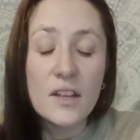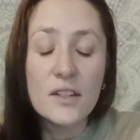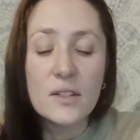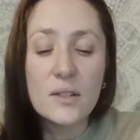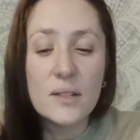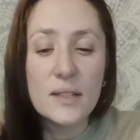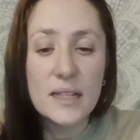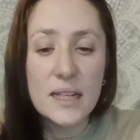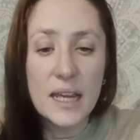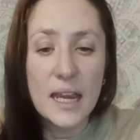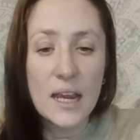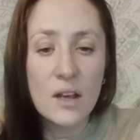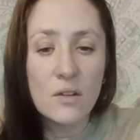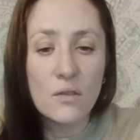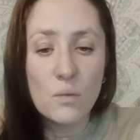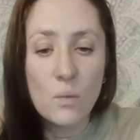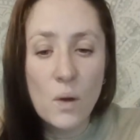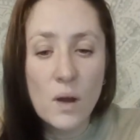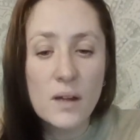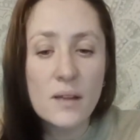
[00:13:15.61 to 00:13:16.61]
So is the King
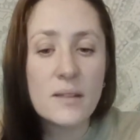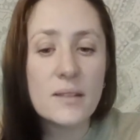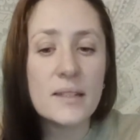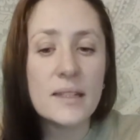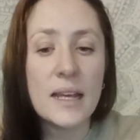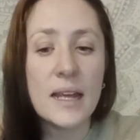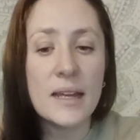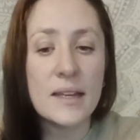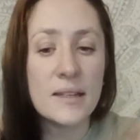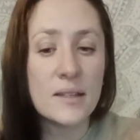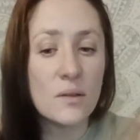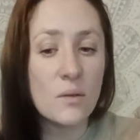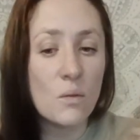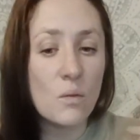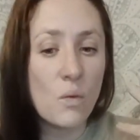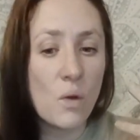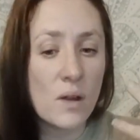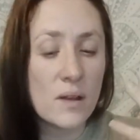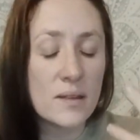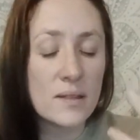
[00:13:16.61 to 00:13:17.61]
of Wands. Again,
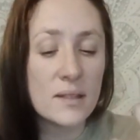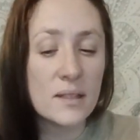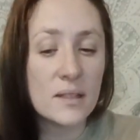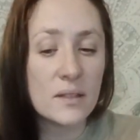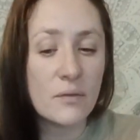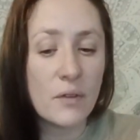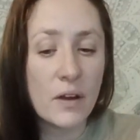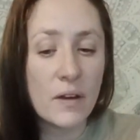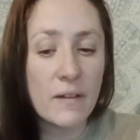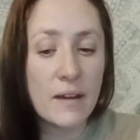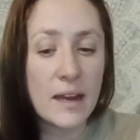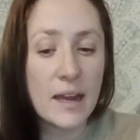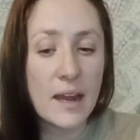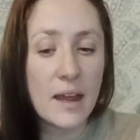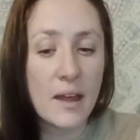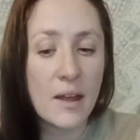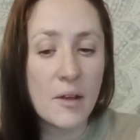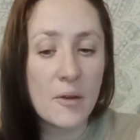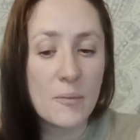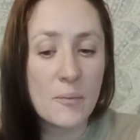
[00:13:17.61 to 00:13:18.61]
Wands is
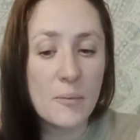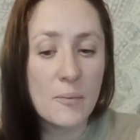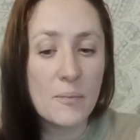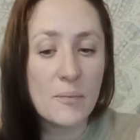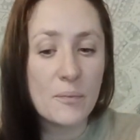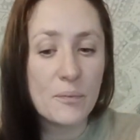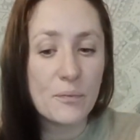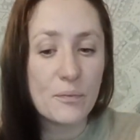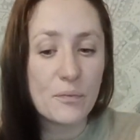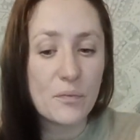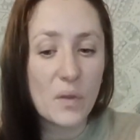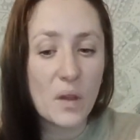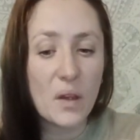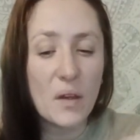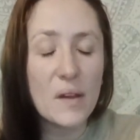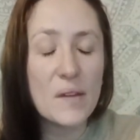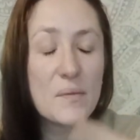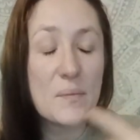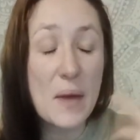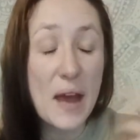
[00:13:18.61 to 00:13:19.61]
very, um,
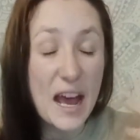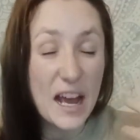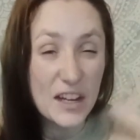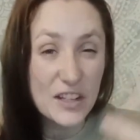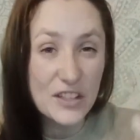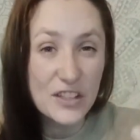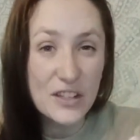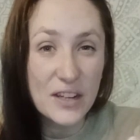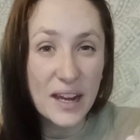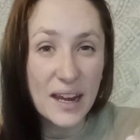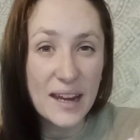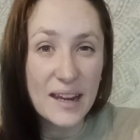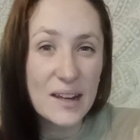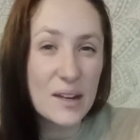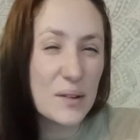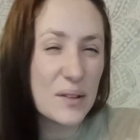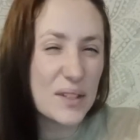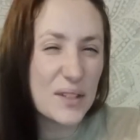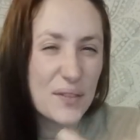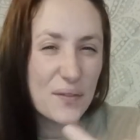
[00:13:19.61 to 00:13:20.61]
very passionate,
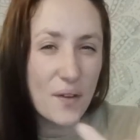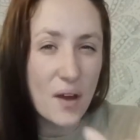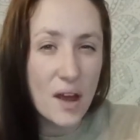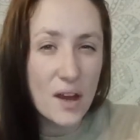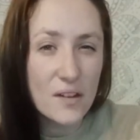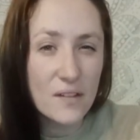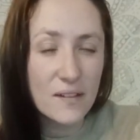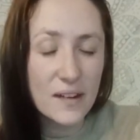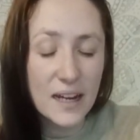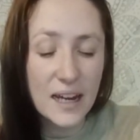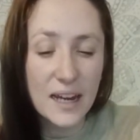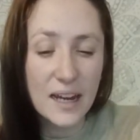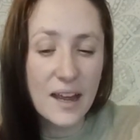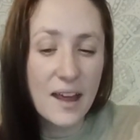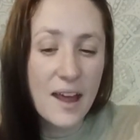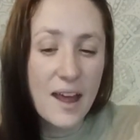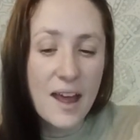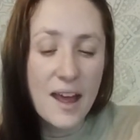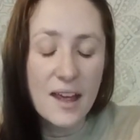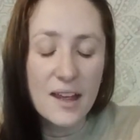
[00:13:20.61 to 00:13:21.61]
you know, it's
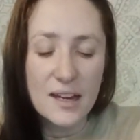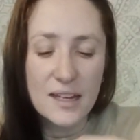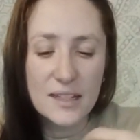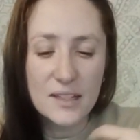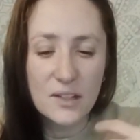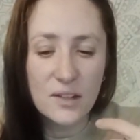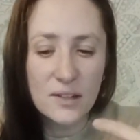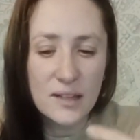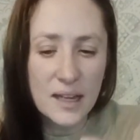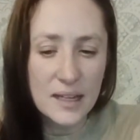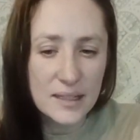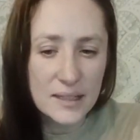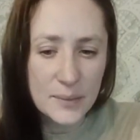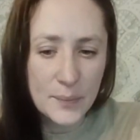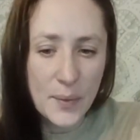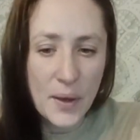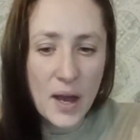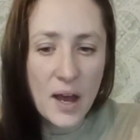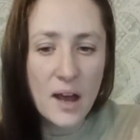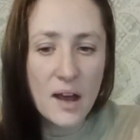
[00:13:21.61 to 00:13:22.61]
fiery, he has got that
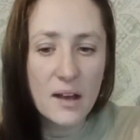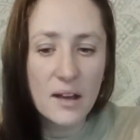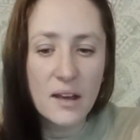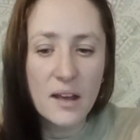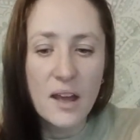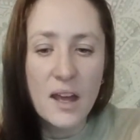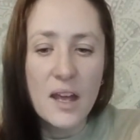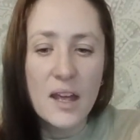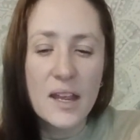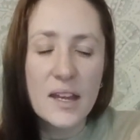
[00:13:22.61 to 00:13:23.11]
spark.